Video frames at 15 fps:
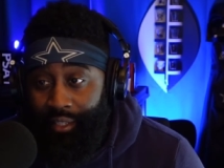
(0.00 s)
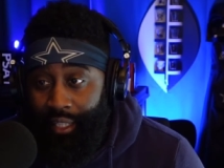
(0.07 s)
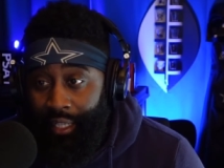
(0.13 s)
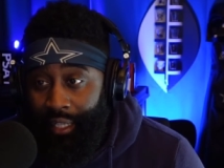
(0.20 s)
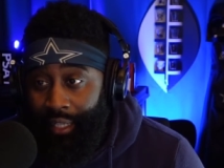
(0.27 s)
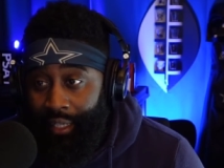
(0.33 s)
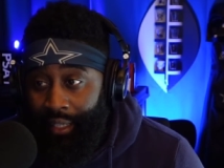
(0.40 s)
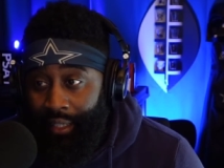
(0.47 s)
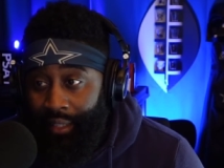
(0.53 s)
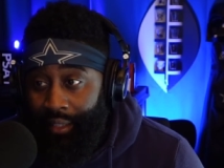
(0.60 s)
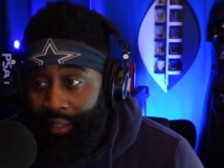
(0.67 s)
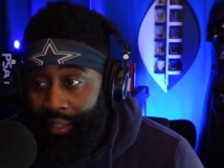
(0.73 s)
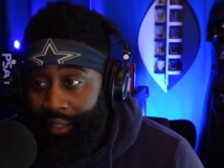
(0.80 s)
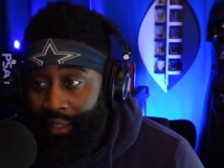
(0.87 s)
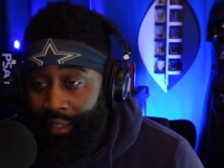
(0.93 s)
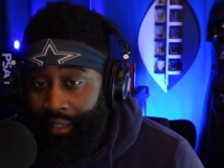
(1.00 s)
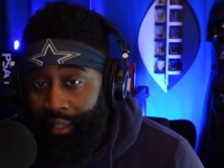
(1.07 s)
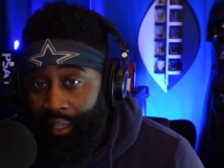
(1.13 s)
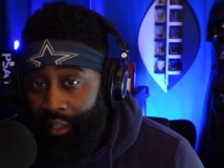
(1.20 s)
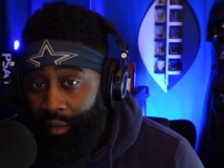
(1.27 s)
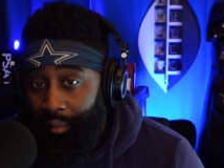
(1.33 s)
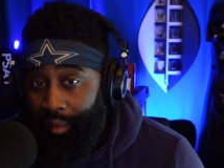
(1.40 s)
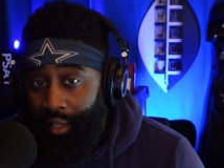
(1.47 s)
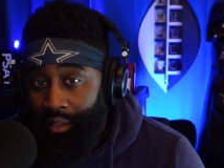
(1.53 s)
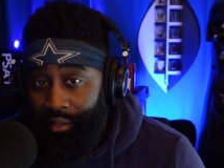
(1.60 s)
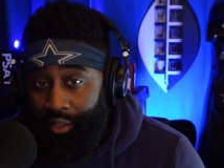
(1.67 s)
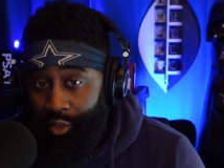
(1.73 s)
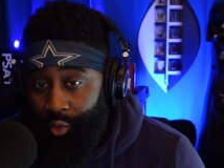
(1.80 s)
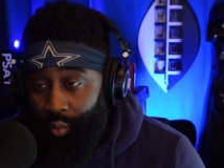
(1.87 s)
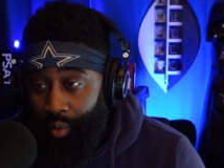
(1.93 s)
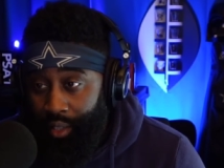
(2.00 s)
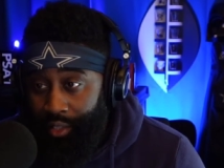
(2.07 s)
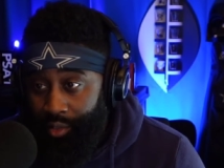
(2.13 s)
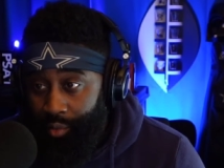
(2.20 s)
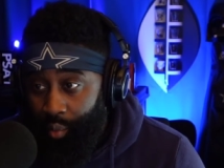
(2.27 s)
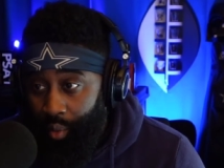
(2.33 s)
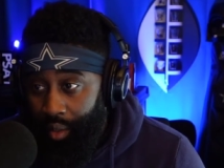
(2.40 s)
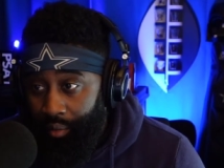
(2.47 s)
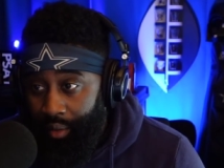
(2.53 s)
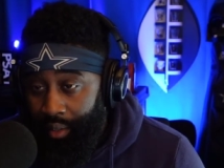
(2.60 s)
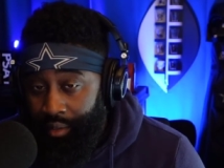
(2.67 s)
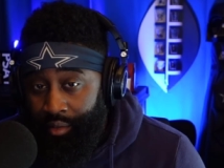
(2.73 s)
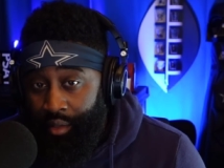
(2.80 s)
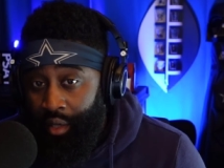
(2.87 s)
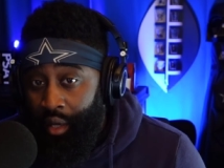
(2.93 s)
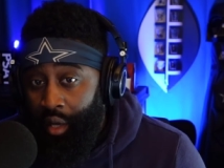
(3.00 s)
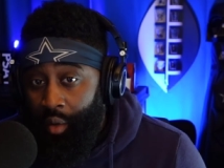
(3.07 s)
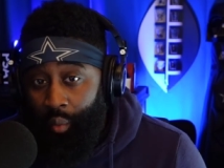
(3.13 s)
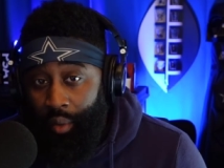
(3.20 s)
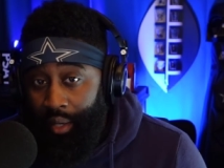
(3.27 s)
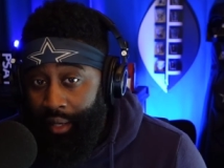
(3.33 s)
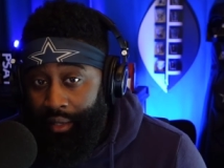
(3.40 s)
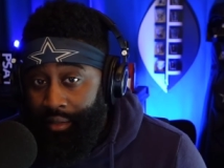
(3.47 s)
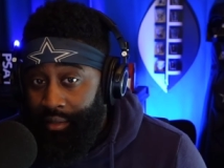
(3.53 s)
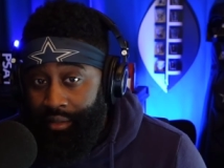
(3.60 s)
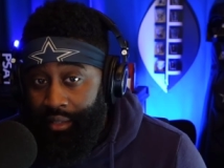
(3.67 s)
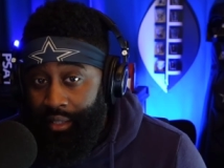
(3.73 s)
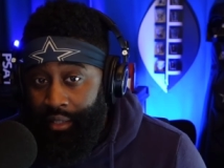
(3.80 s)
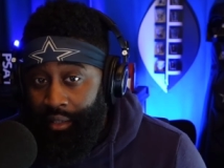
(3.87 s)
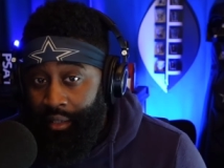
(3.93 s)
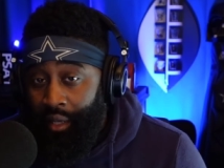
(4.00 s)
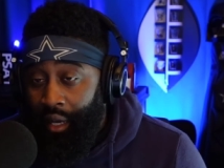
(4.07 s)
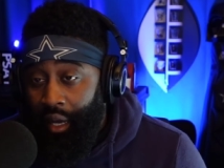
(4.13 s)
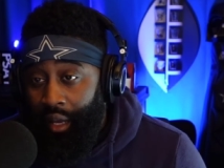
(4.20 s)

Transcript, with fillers: And uh, that could be a situation whereas we didn't see a,